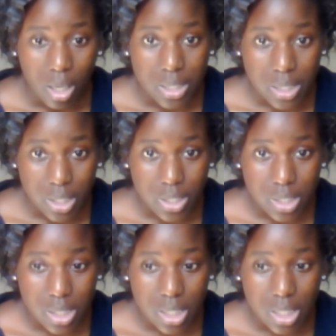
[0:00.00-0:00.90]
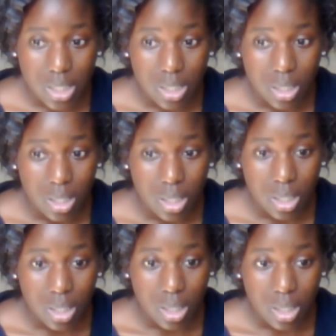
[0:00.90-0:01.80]
seriously,
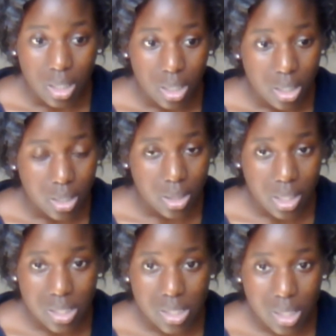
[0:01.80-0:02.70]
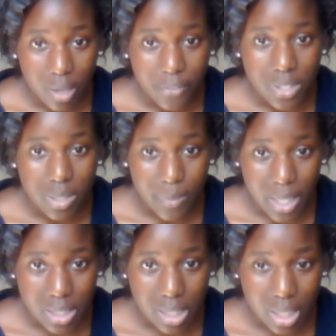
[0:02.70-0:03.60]
this stuff is
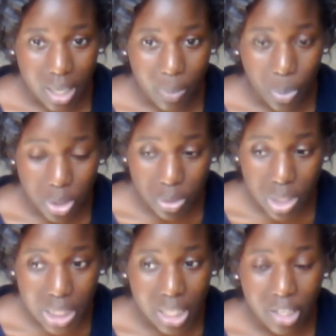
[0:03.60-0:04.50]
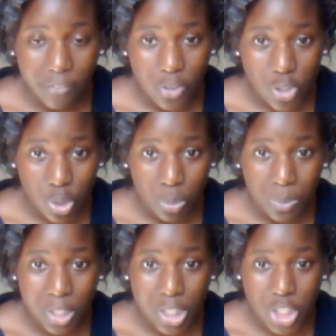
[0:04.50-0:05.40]
amazing. And when you can get it for
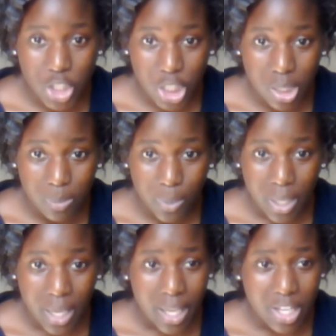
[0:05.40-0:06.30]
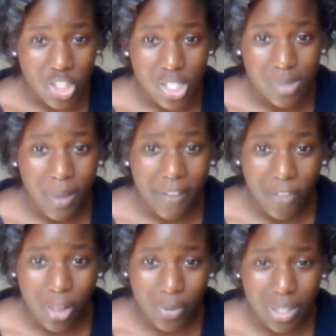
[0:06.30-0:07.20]
super cheap, and just by
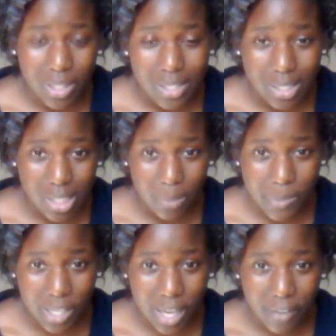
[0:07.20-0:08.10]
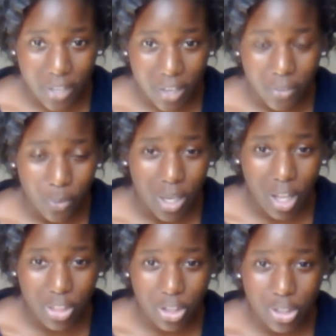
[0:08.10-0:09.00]
following these tips that I've gave you and
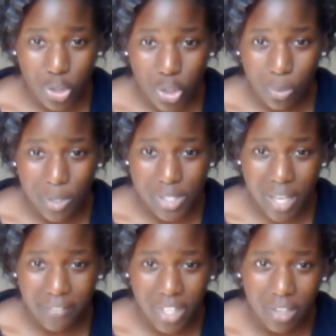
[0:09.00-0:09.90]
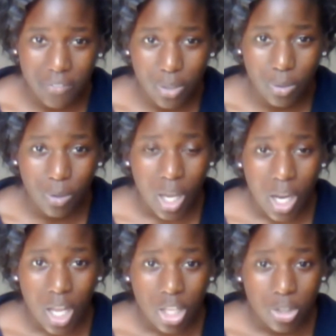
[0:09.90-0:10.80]
other YouTubers have gave you,
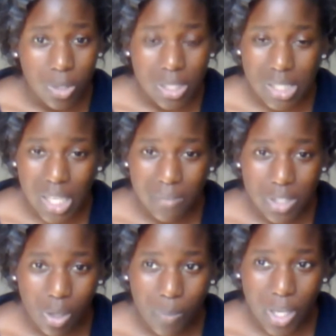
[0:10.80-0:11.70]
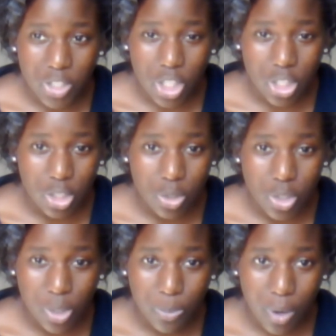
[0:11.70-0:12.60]
you can save so much and
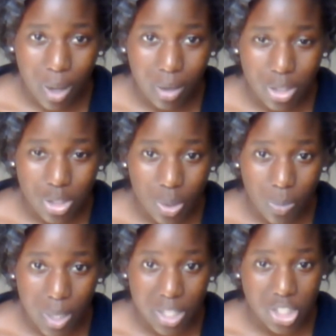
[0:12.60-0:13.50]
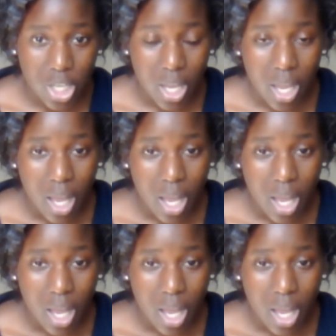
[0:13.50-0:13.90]
use your product so much.